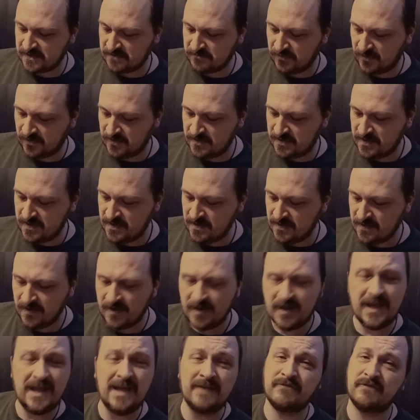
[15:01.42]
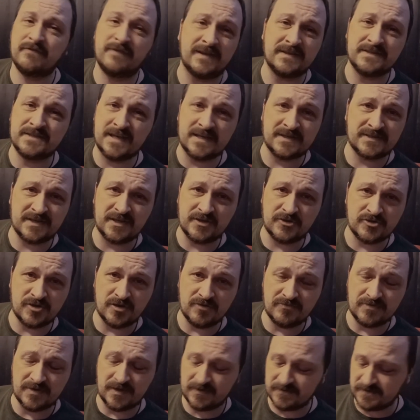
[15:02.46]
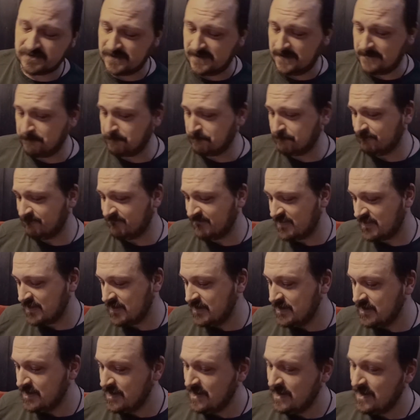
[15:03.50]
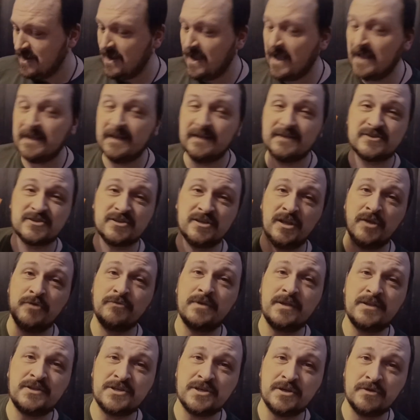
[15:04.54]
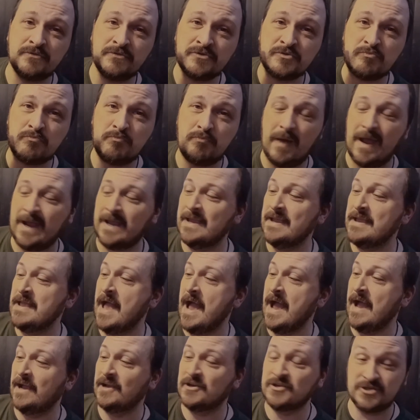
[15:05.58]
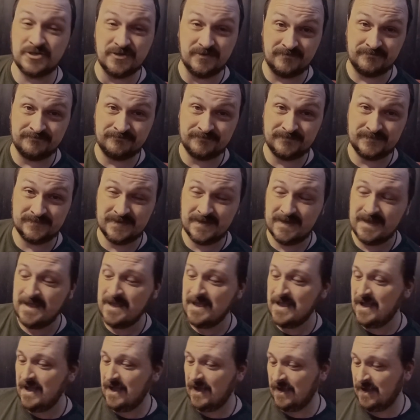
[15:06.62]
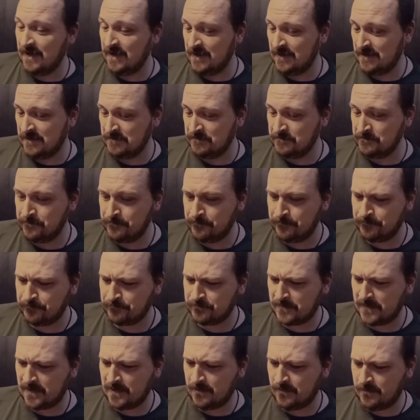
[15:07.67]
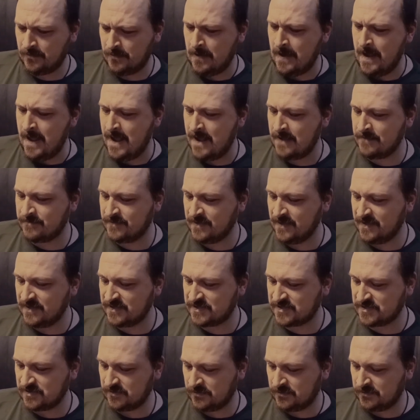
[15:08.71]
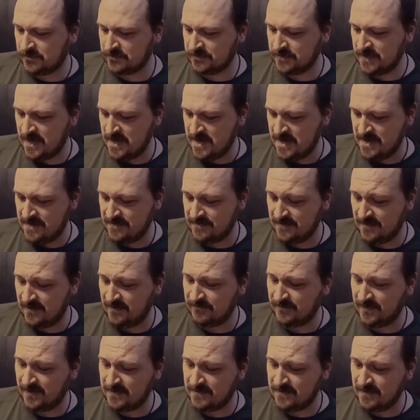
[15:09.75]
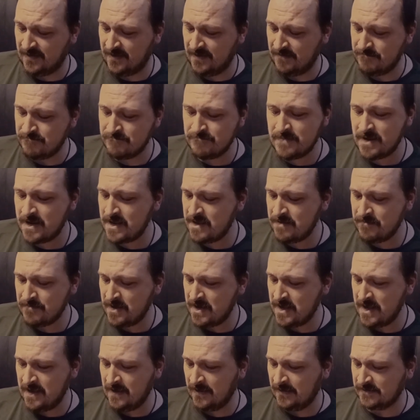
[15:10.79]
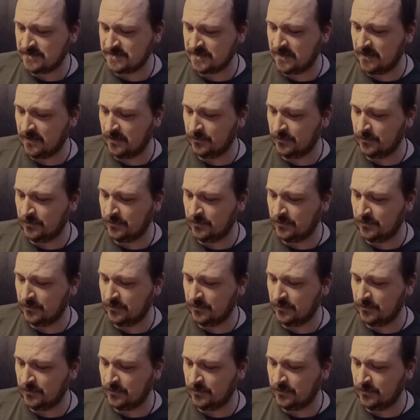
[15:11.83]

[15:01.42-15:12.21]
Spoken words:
the ever fantastic Joe Dante, and it's Looney Tunes back in action. I had this on a DVD many years ago,